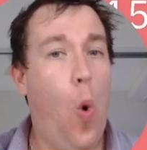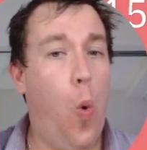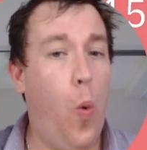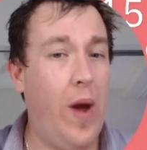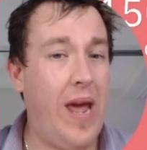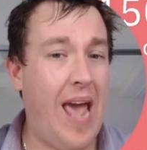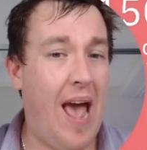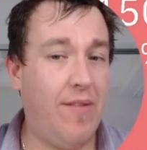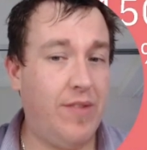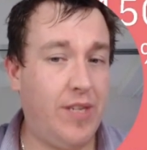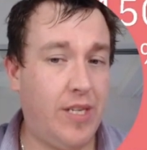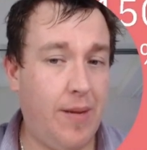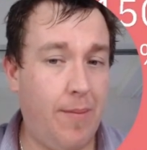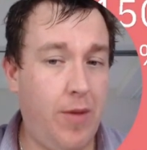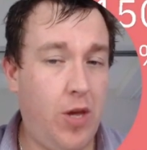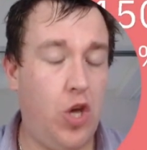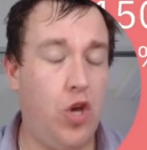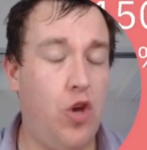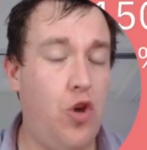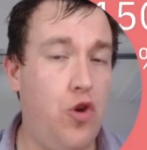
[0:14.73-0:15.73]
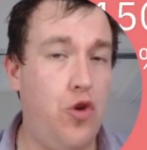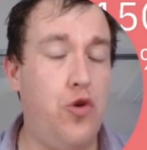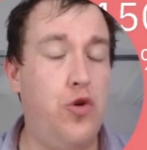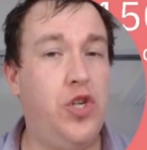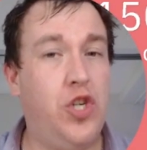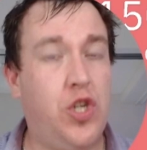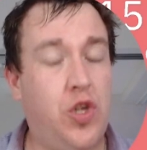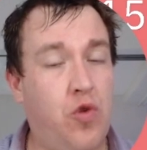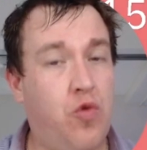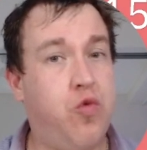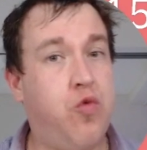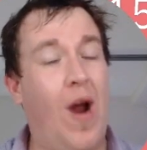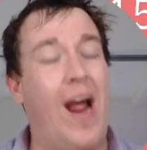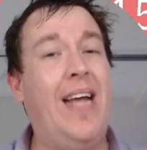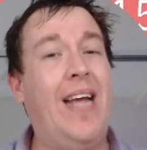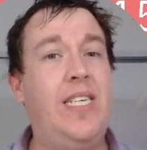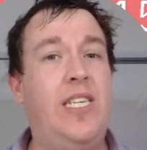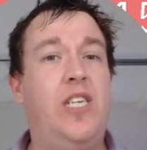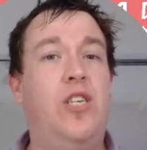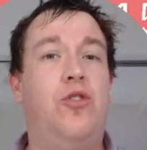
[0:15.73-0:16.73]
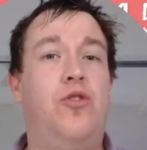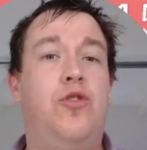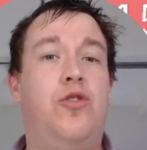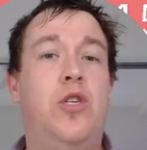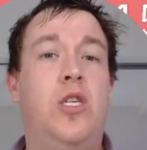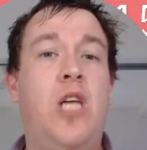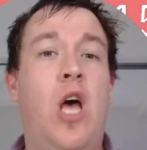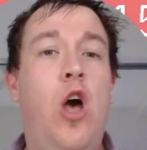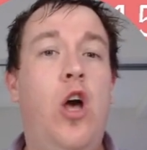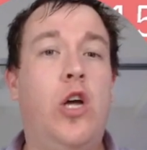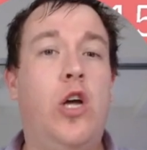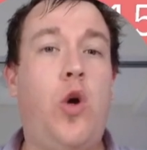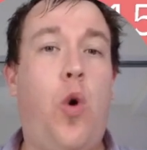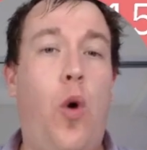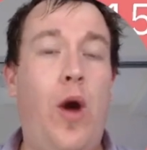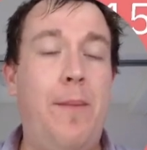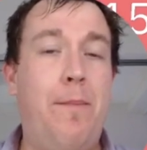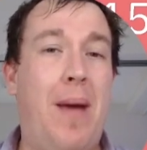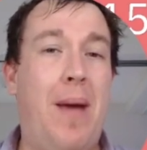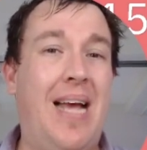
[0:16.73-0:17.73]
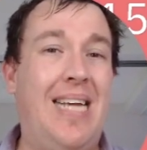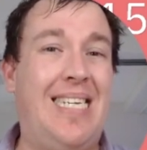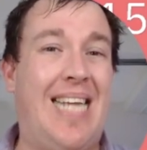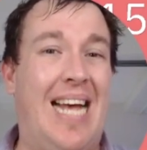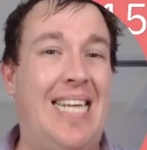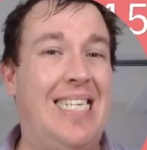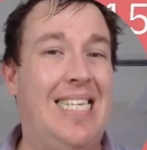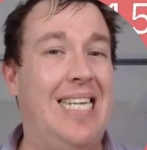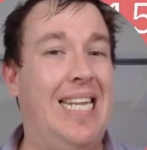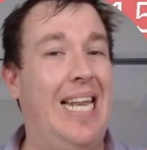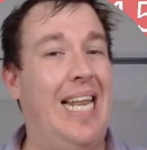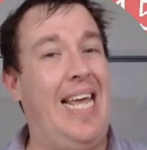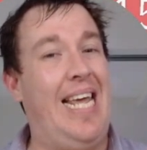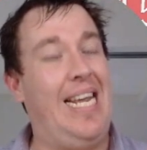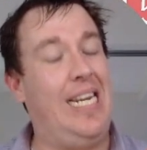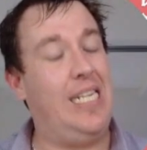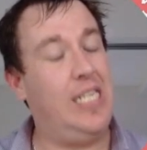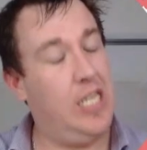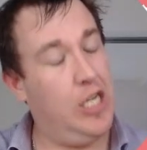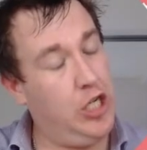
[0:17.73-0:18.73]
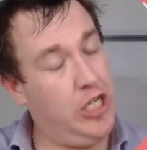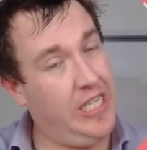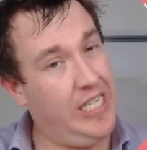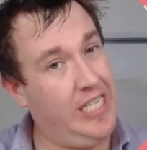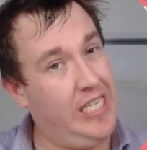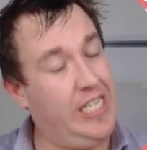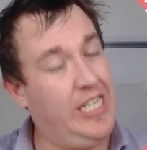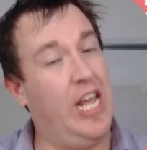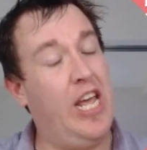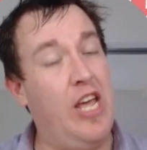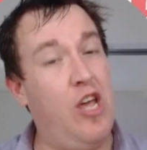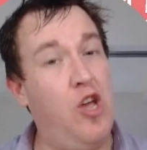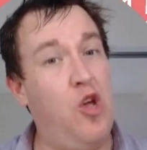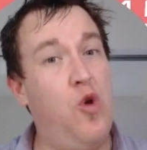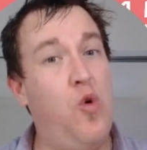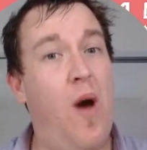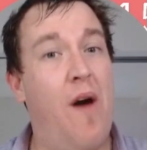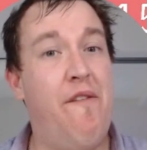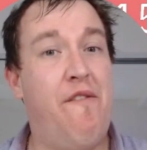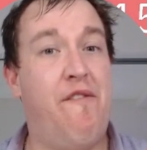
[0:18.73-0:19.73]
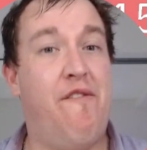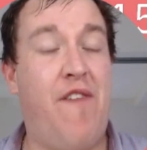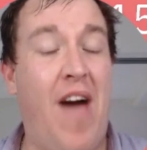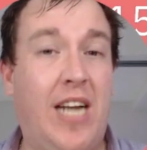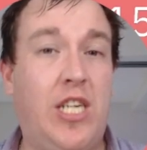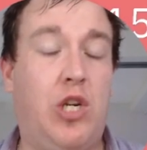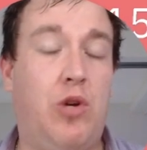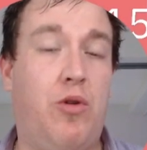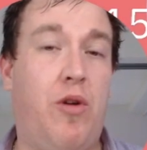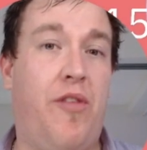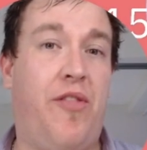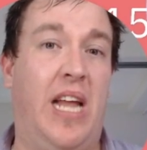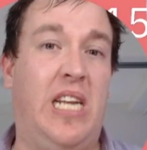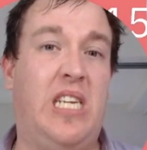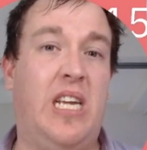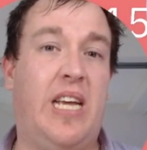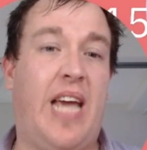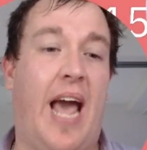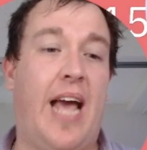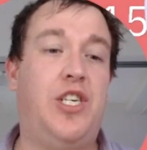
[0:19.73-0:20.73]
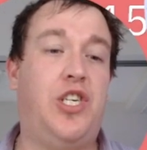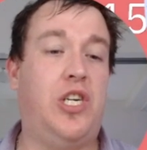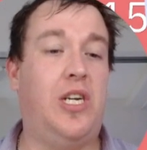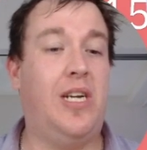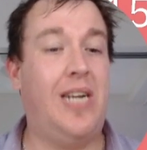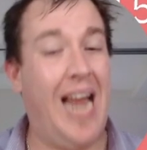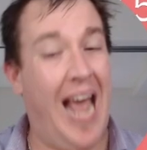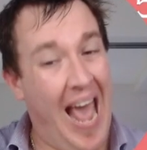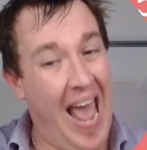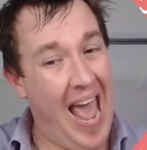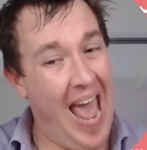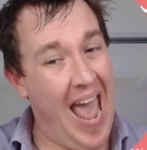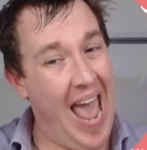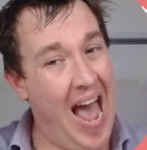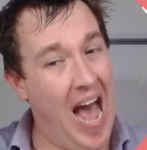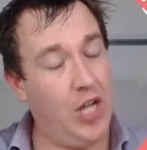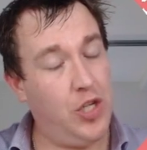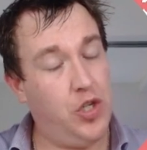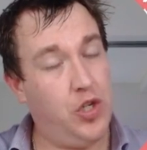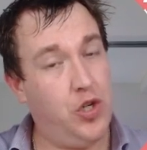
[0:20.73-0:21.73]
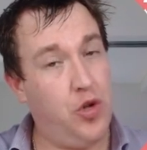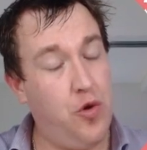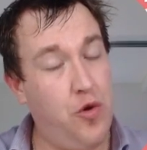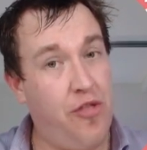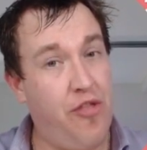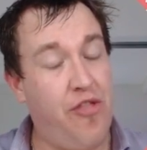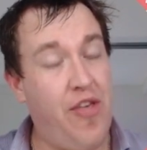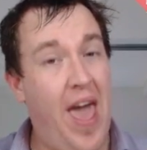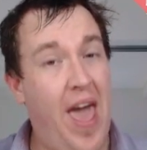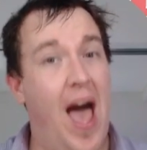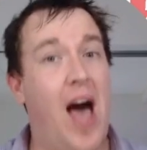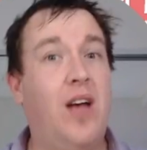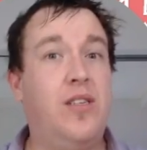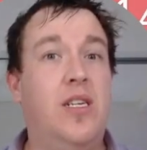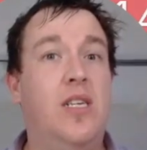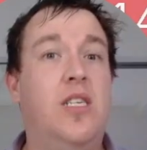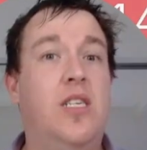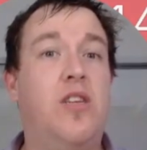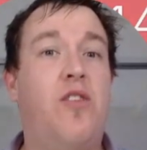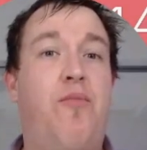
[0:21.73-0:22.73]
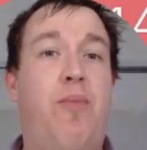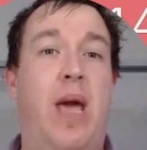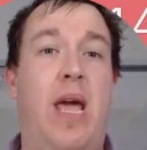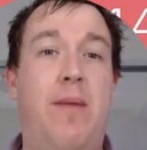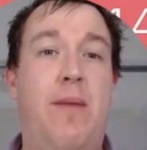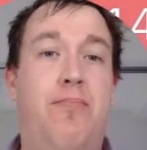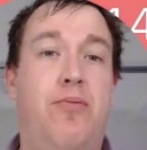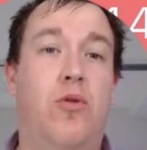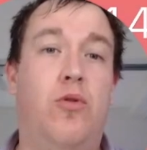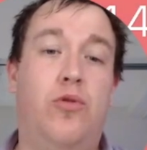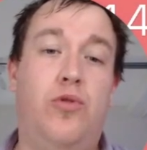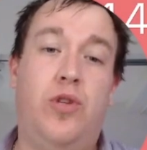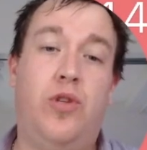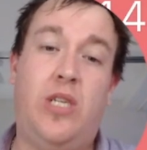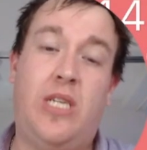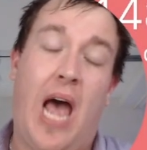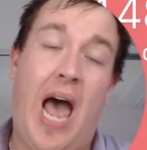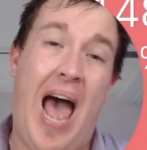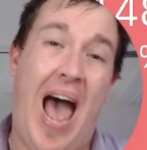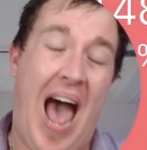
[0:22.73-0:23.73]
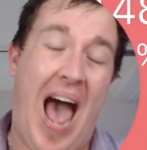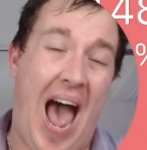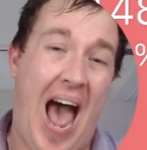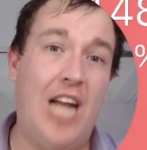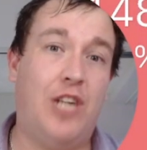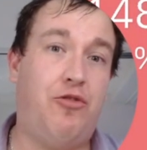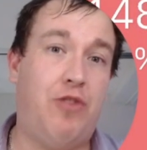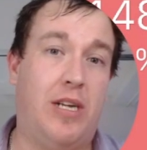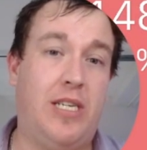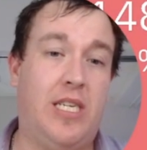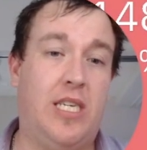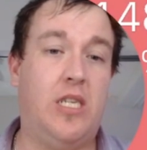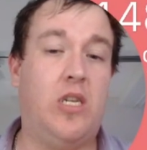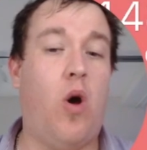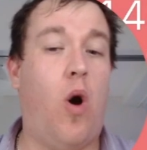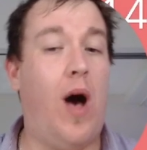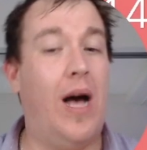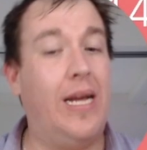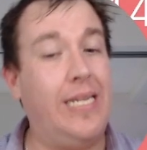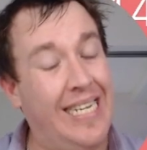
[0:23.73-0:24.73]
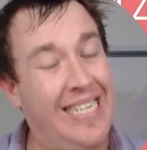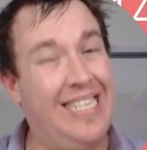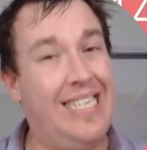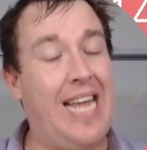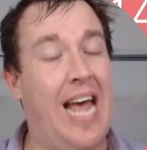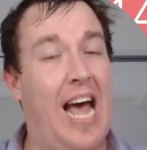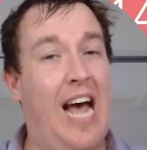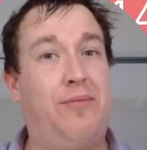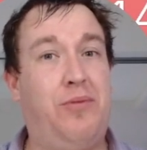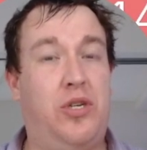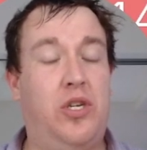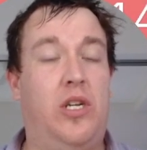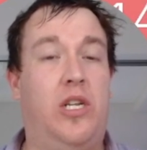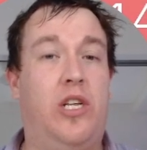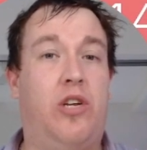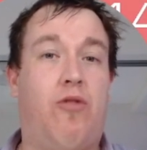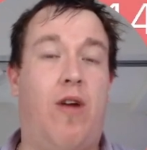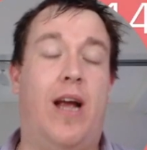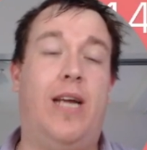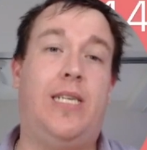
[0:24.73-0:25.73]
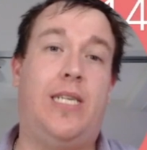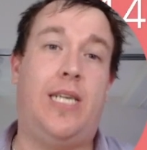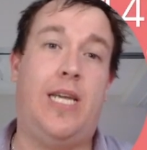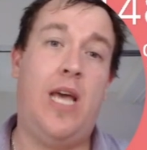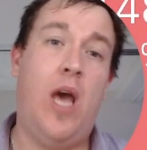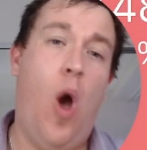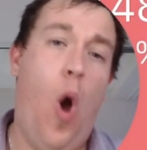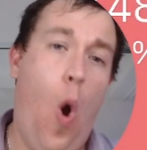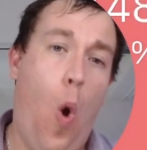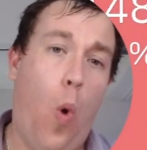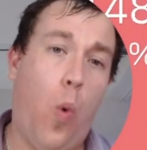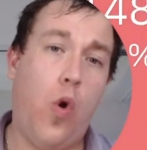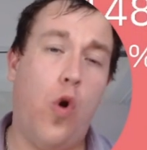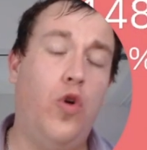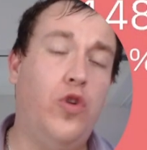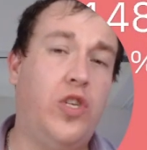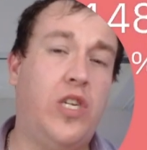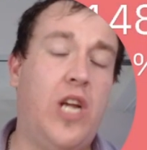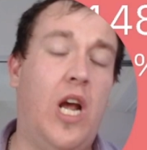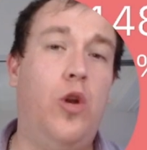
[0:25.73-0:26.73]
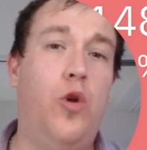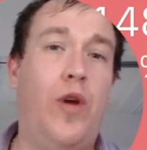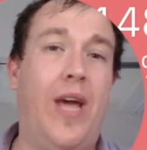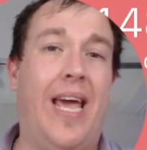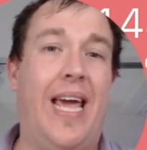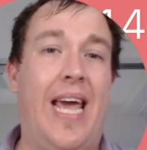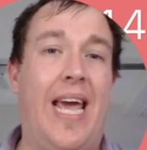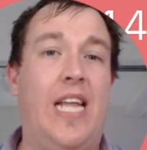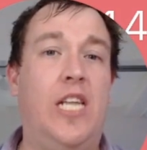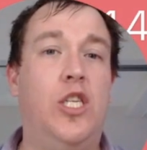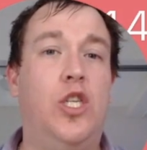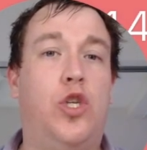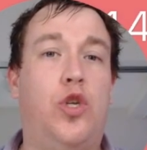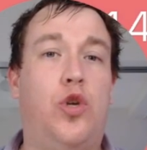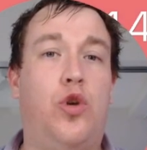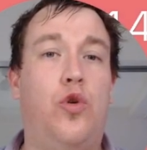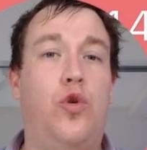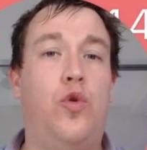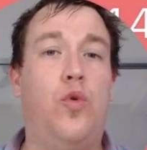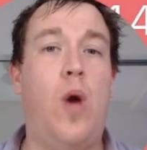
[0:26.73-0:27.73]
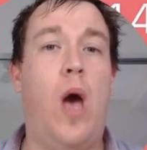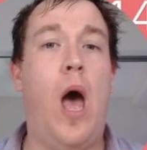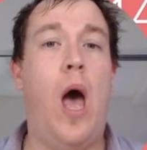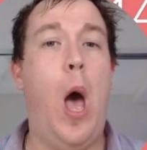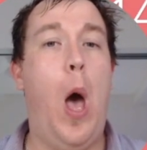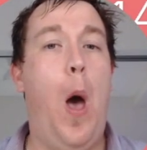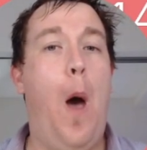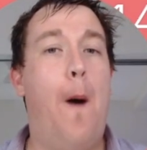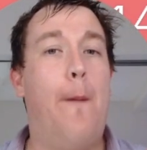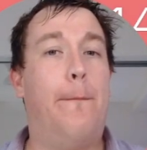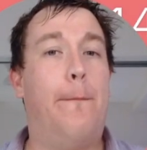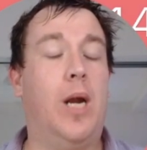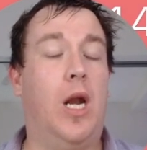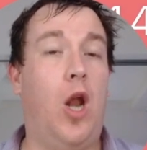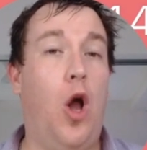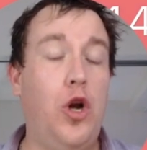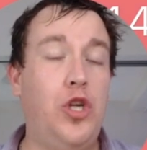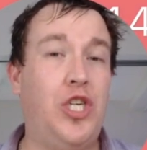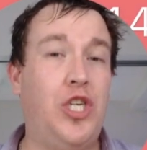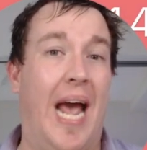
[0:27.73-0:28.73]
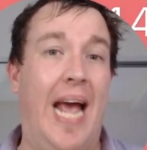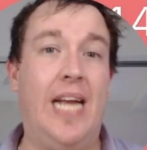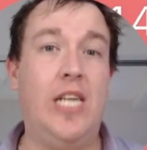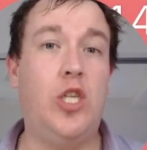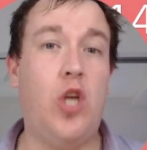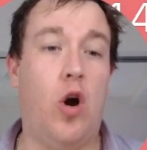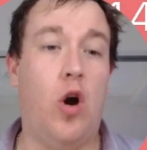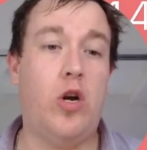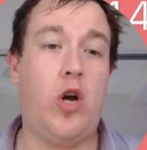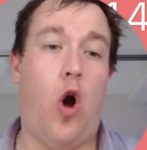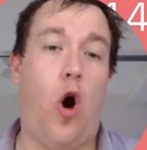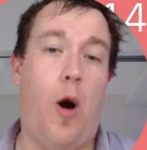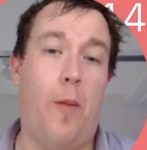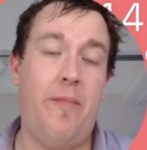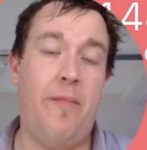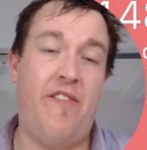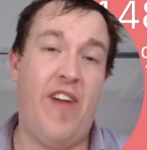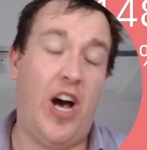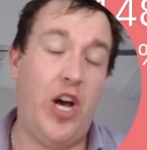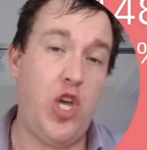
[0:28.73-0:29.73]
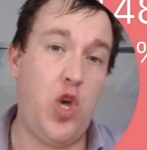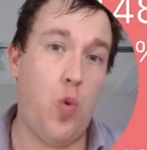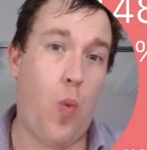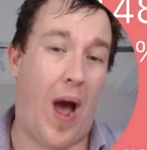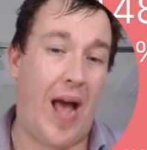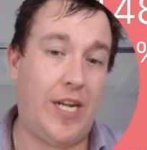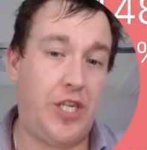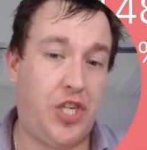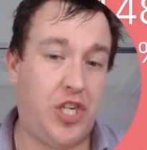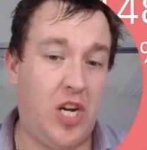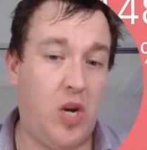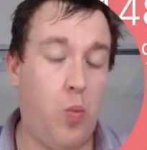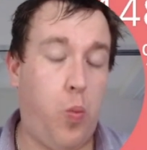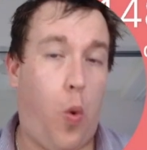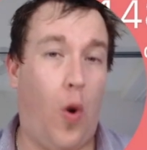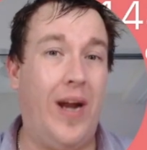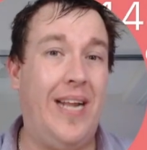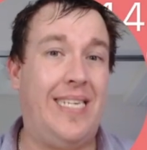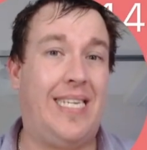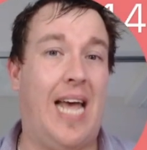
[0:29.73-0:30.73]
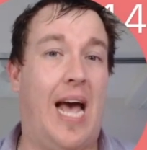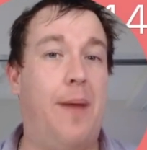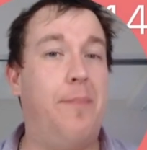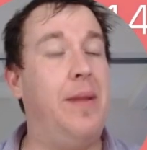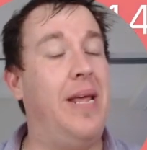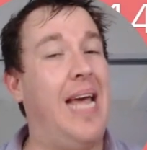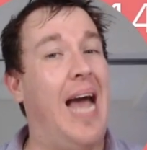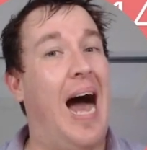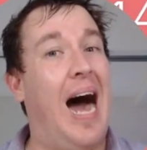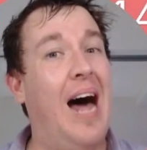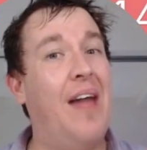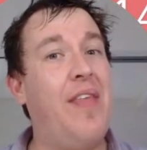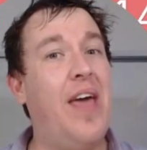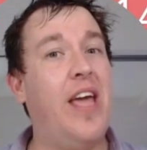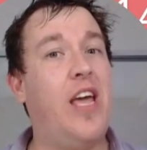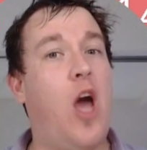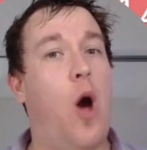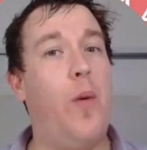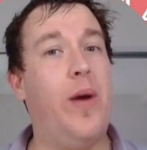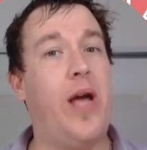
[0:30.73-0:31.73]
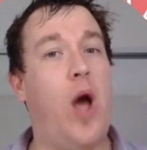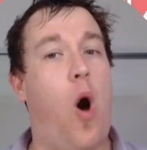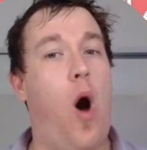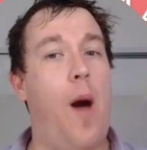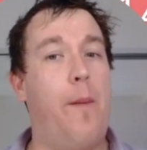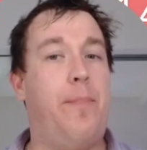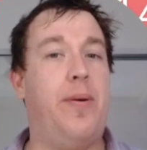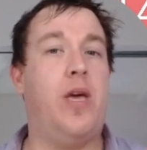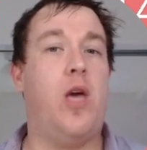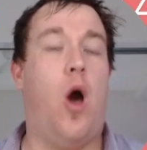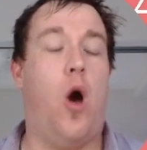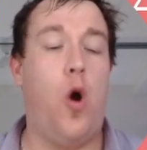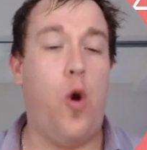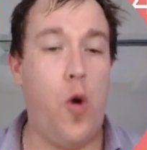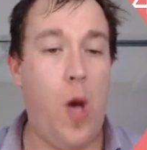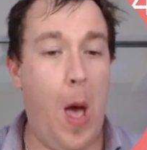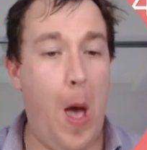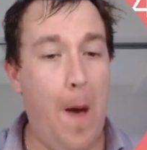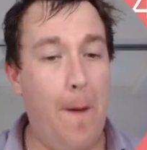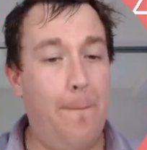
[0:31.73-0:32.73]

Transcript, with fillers: We have some huge, crazy news. Coinbase has leaked two factor authentication out to thousands of people's addresses, guys. This is absolutely crazy. We're also looking into blockchain dot com valuation. What is happening? Are they going I P O?